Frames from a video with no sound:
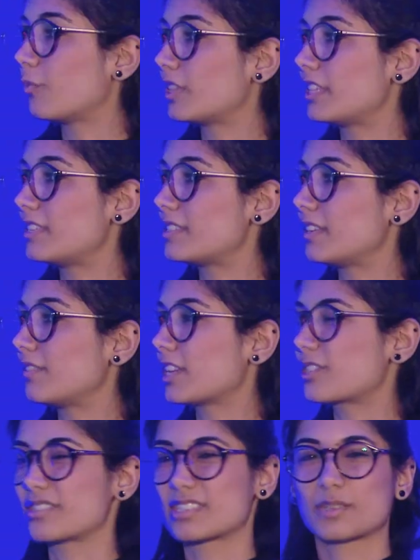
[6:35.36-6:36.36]
With these
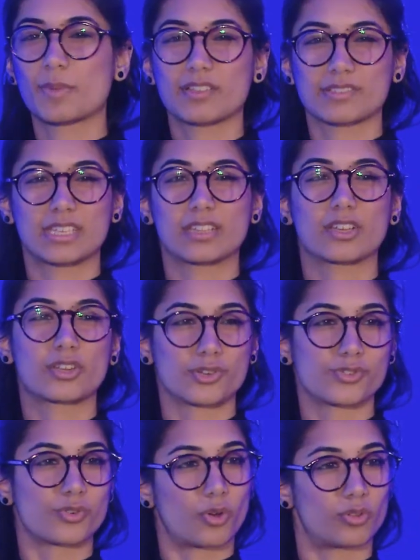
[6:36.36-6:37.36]
deviations, it's about seeing the
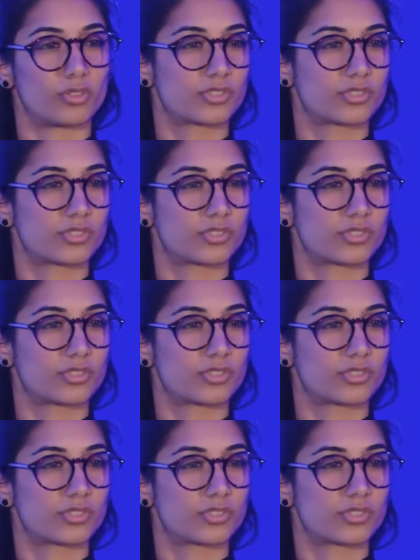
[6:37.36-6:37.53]
control.